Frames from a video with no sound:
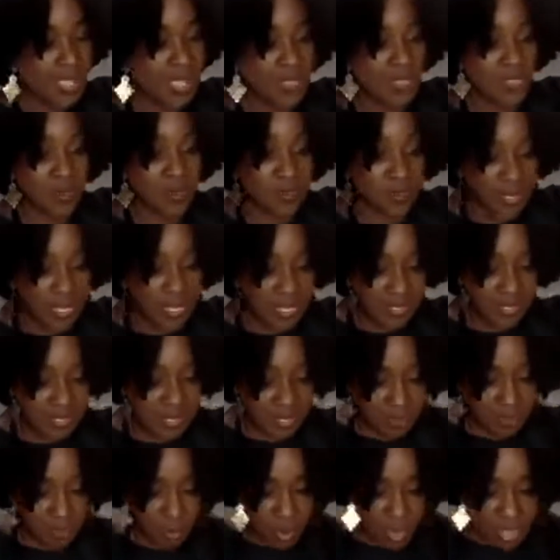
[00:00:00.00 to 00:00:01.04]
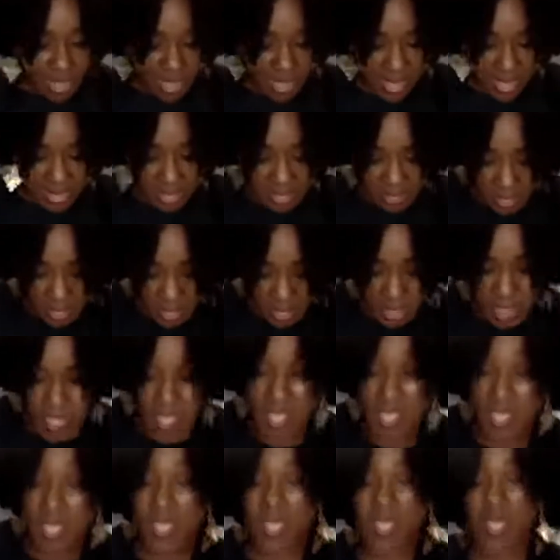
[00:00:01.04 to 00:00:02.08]
And the reason why,
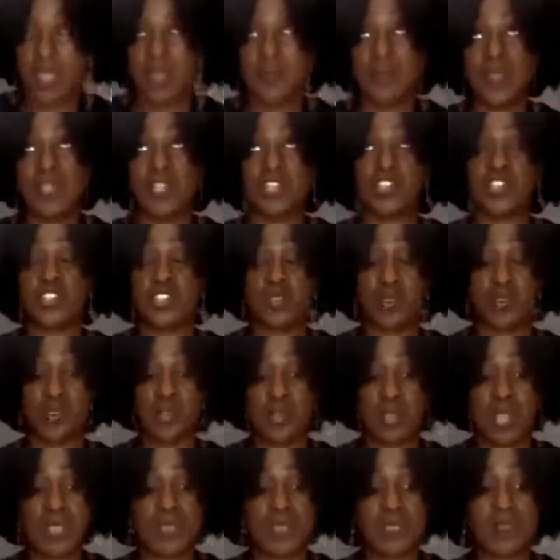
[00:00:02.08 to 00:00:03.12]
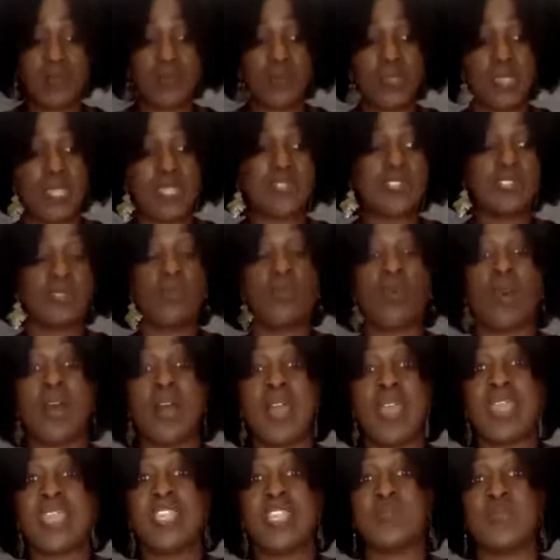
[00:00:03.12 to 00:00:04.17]
a minute shorter, and the reason
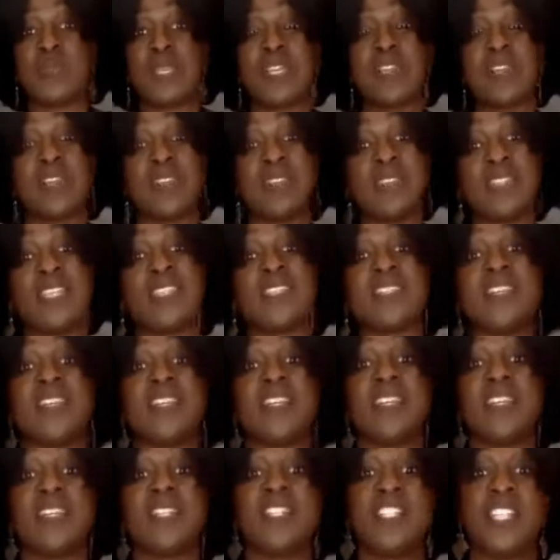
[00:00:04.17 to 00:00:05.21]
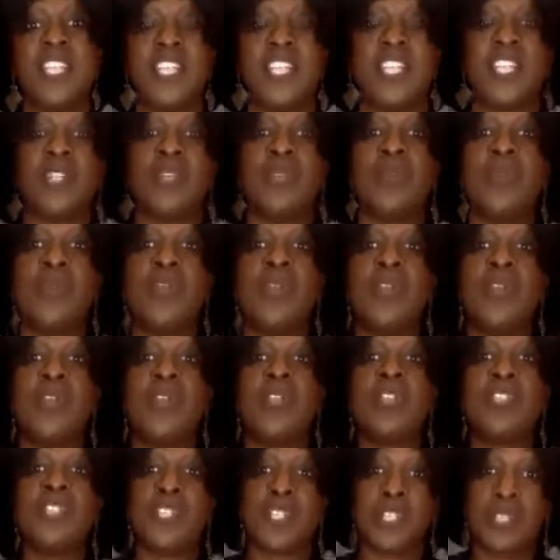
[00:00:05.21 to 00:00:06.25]
why is because it's going to continue
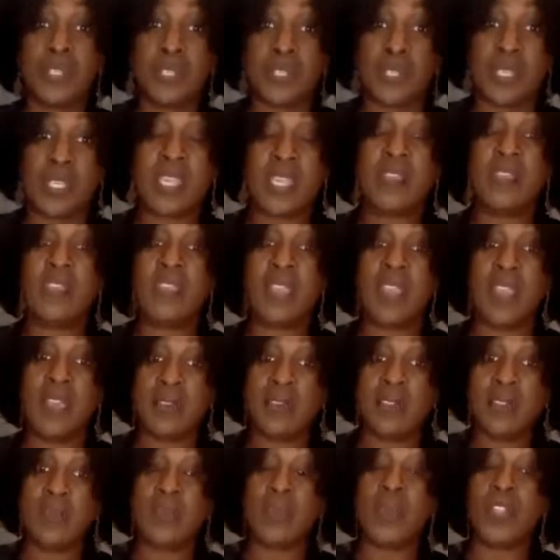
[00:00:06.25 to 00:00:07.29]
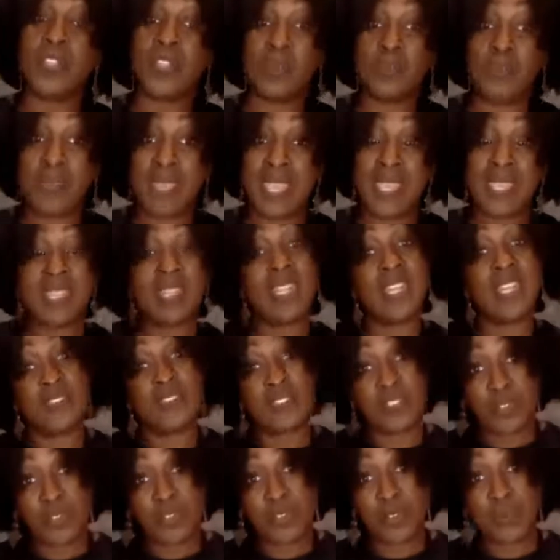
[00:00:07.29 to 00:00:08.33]
to cook in the oven when you bake it, if
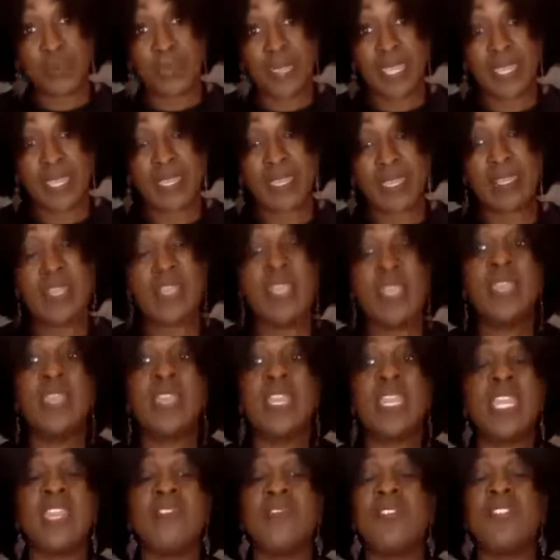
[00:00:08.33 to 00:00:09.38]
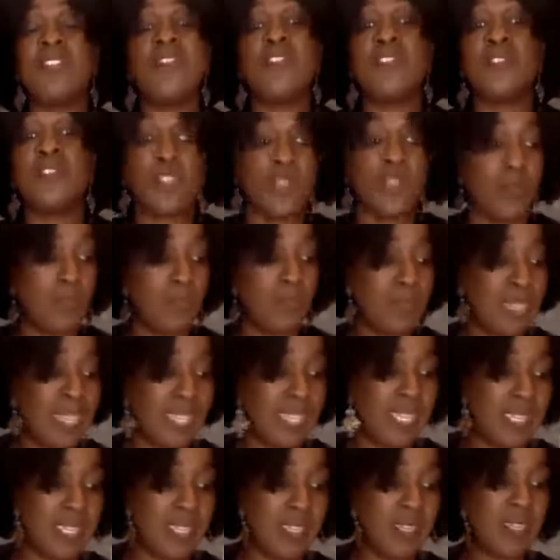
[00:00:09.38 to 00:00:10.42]
you do bake it. Even if you don't
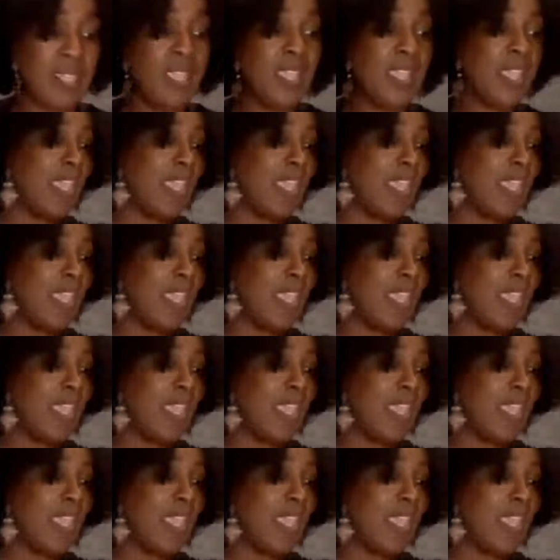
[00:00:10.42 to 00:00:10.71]
bake it